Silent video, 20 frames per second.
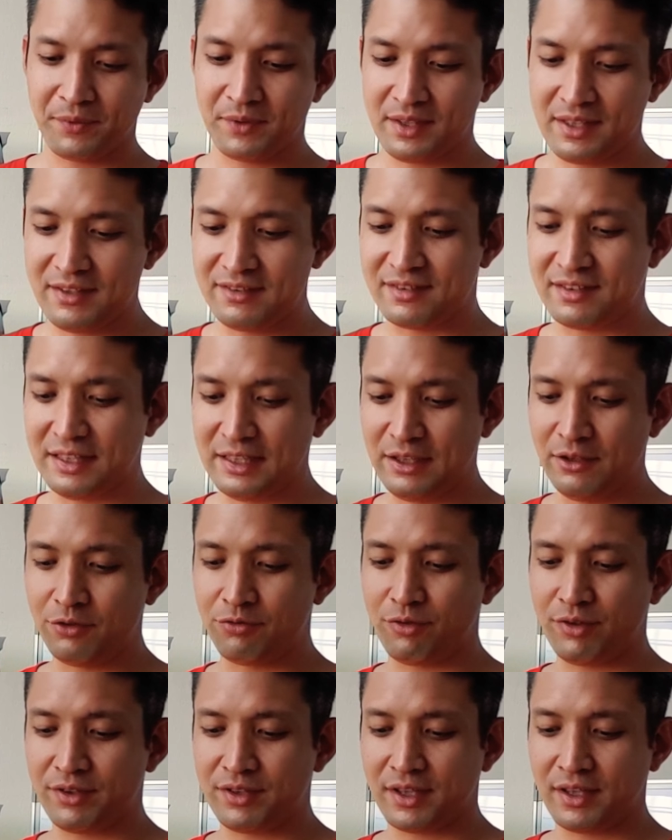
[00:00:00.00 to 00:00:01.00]
These
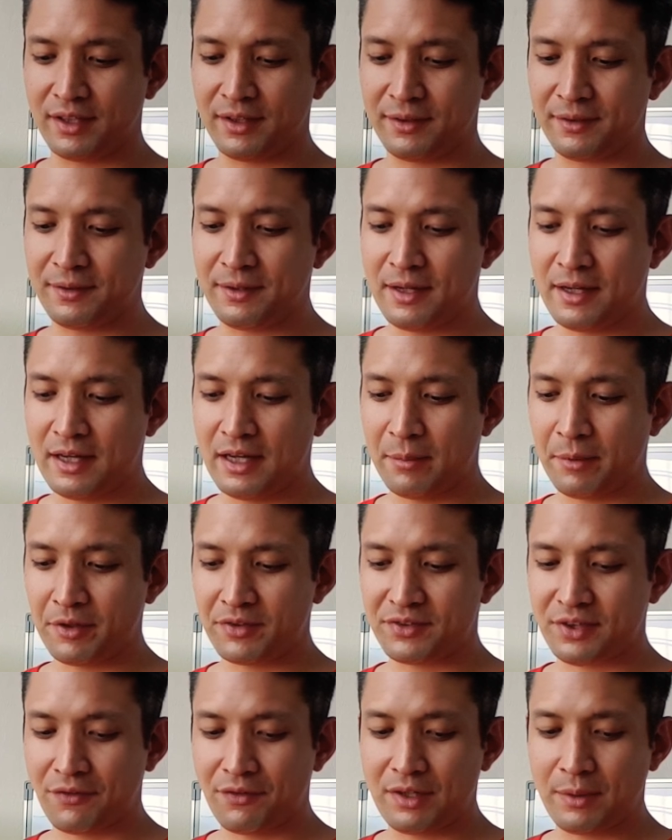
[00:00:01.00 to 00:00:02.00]
leaves return about
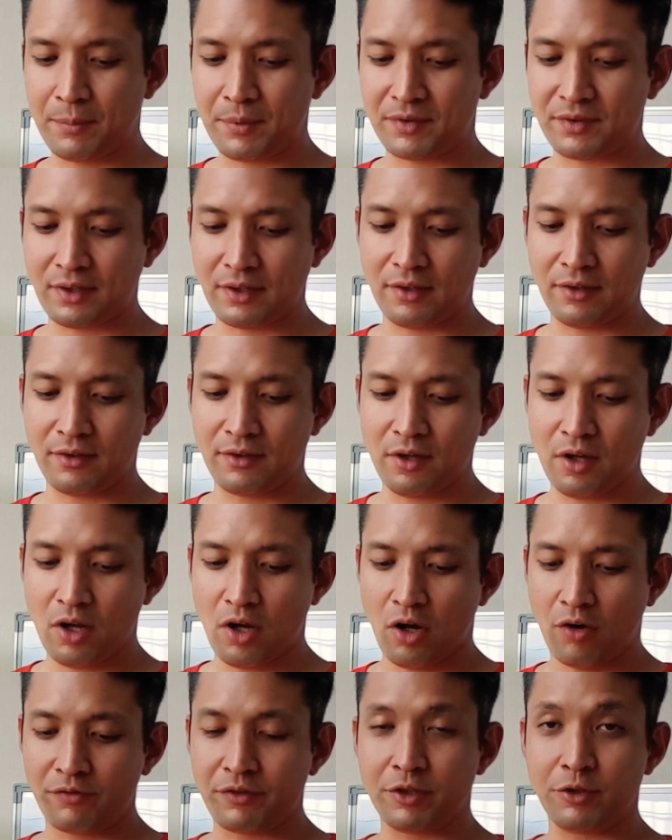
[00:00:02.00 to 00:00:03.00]
70%
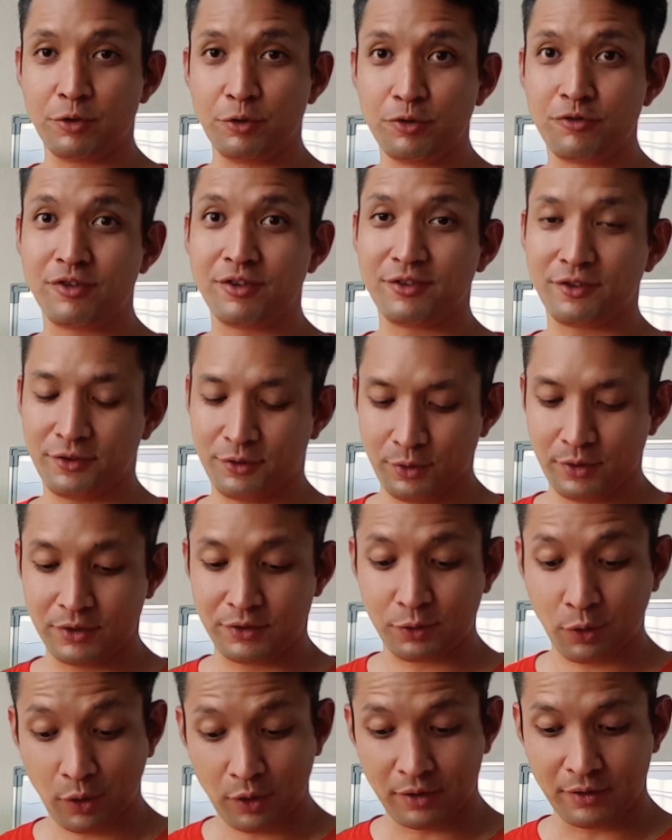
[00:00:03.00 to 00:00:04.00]
of the nutrients to the
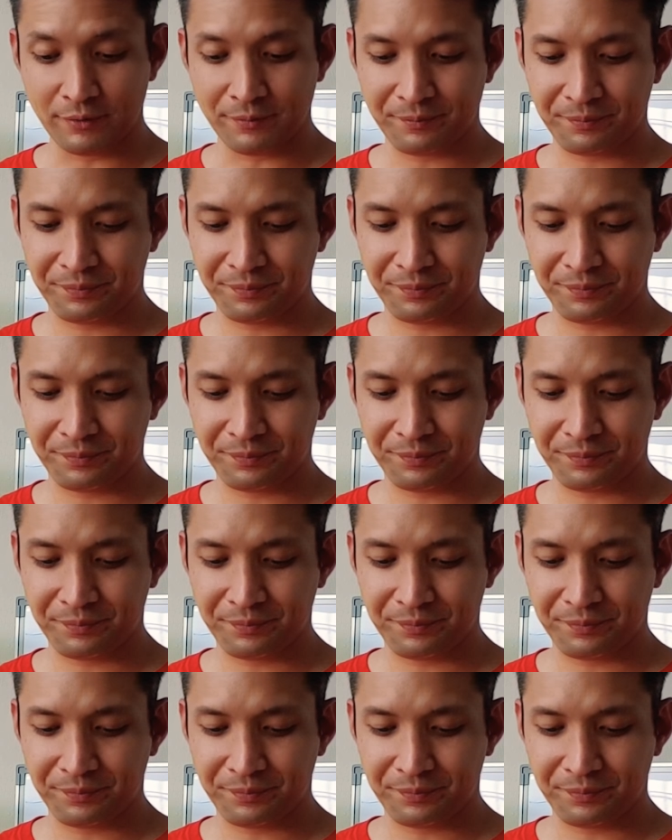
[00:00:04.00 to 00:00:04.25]
soil.